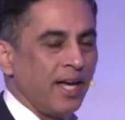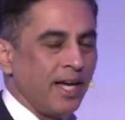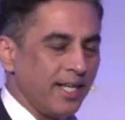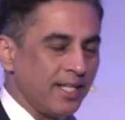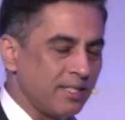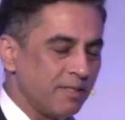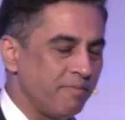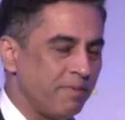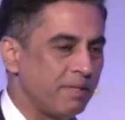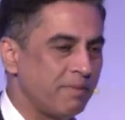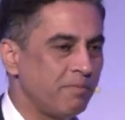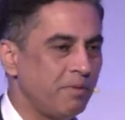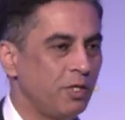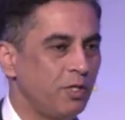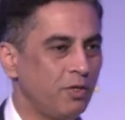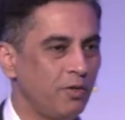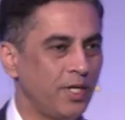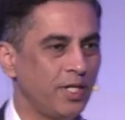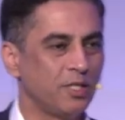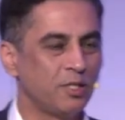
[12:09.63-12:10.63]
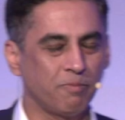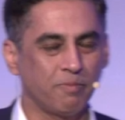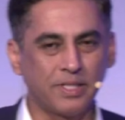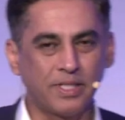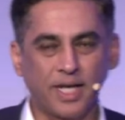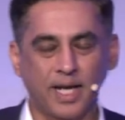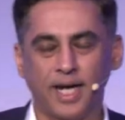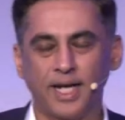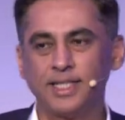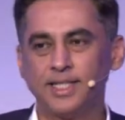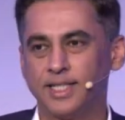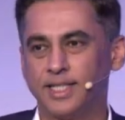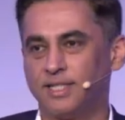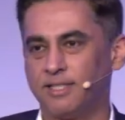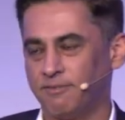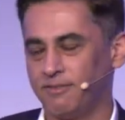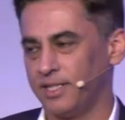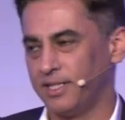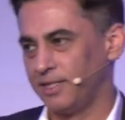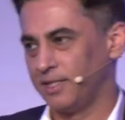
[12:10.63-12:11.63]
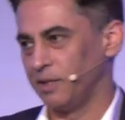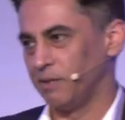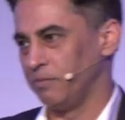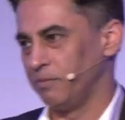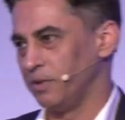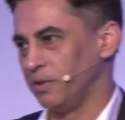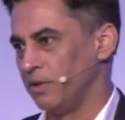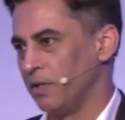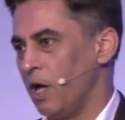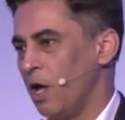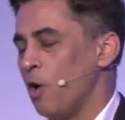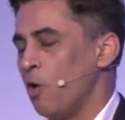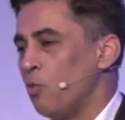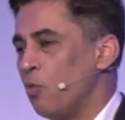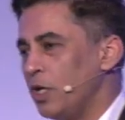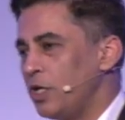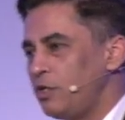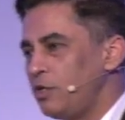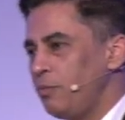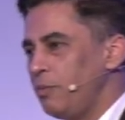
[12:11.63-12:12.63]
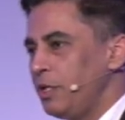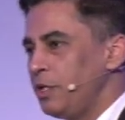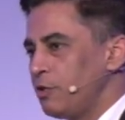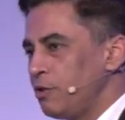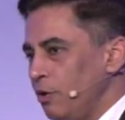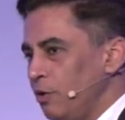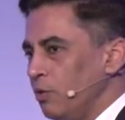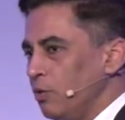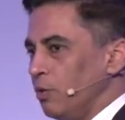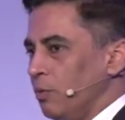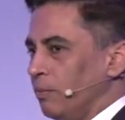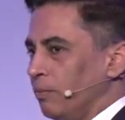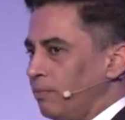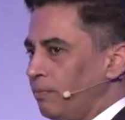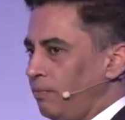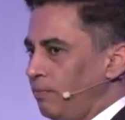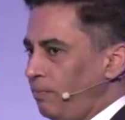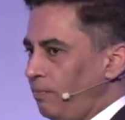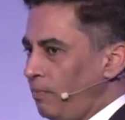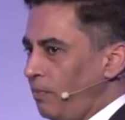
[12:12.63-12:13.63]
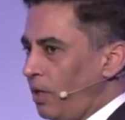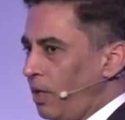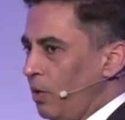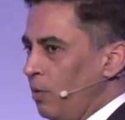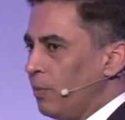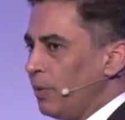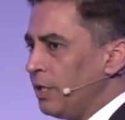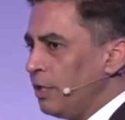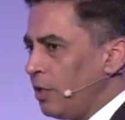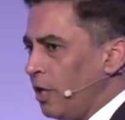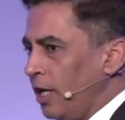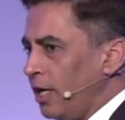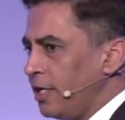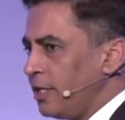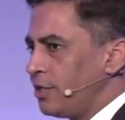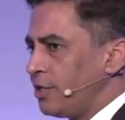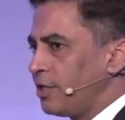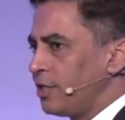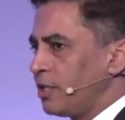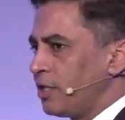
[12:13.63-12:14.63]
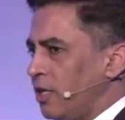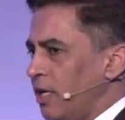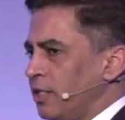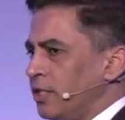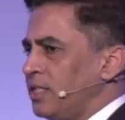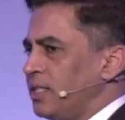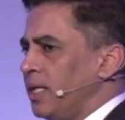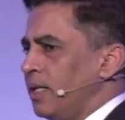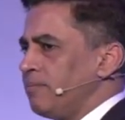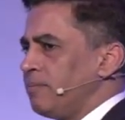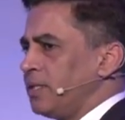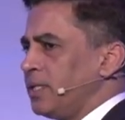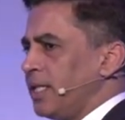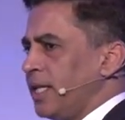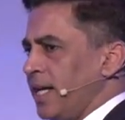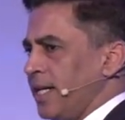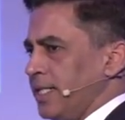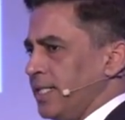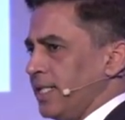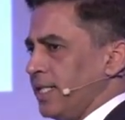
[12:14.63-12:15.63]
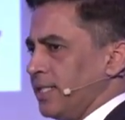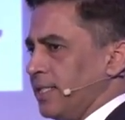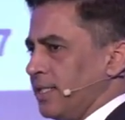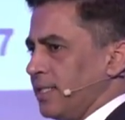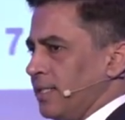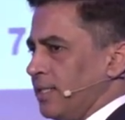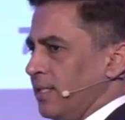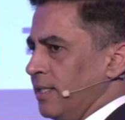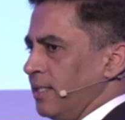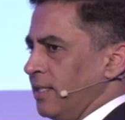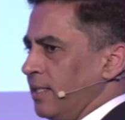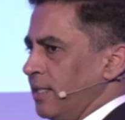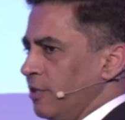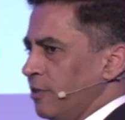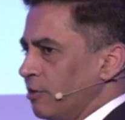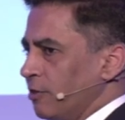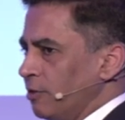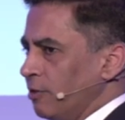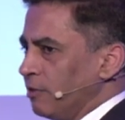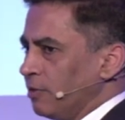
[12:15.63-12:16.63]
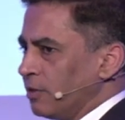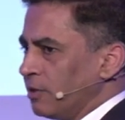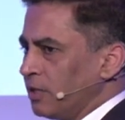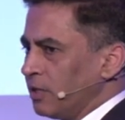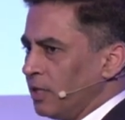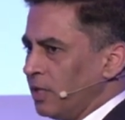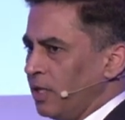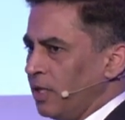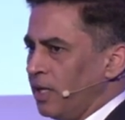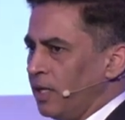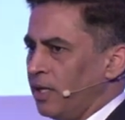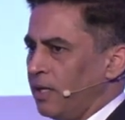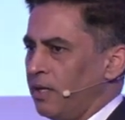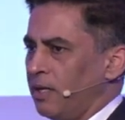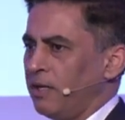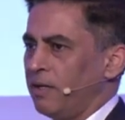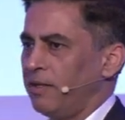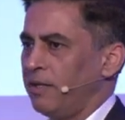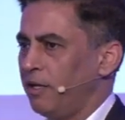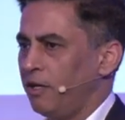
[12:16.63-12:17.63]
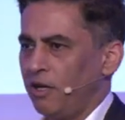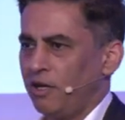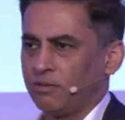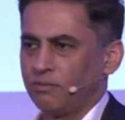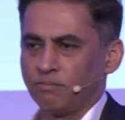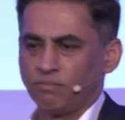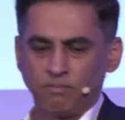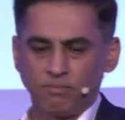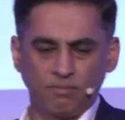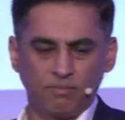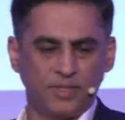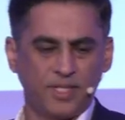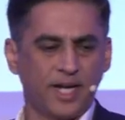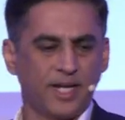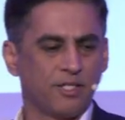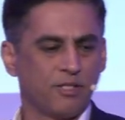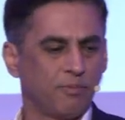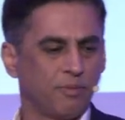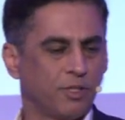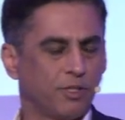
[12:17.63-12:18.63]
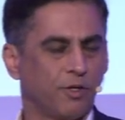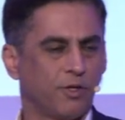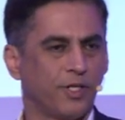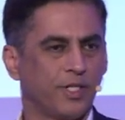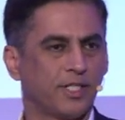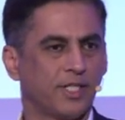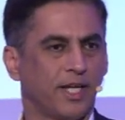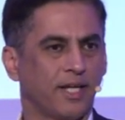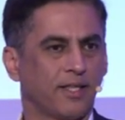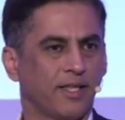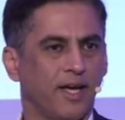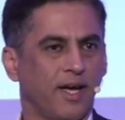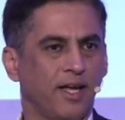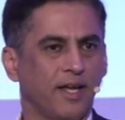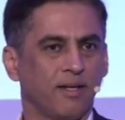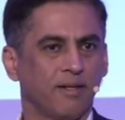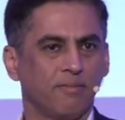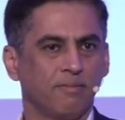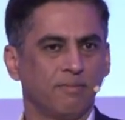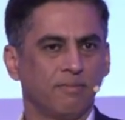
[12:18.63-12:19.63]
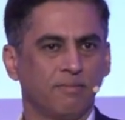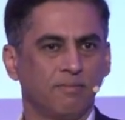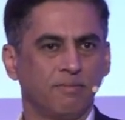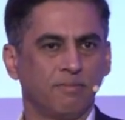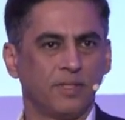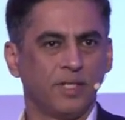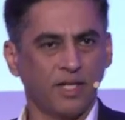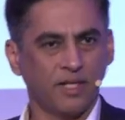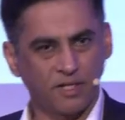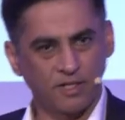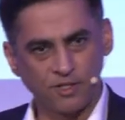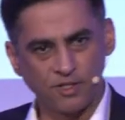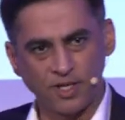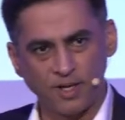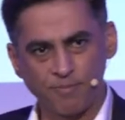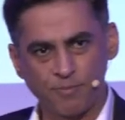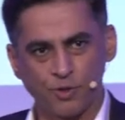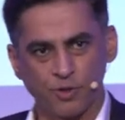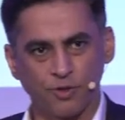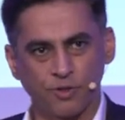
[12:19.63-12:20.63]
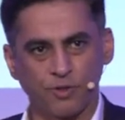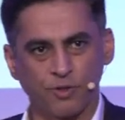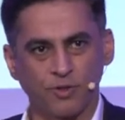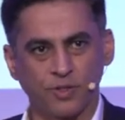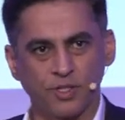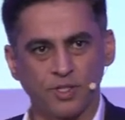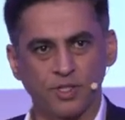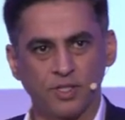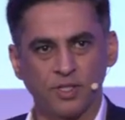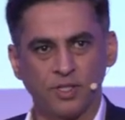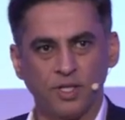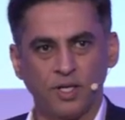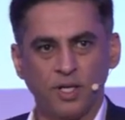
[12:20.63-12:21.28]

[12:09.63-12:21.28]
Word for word: It's a bit more nuanced, but the idea is very simple. What do we do with knowledge, concepts, and ideas in schools? They're not tangible toys like that, they're conceptual toys.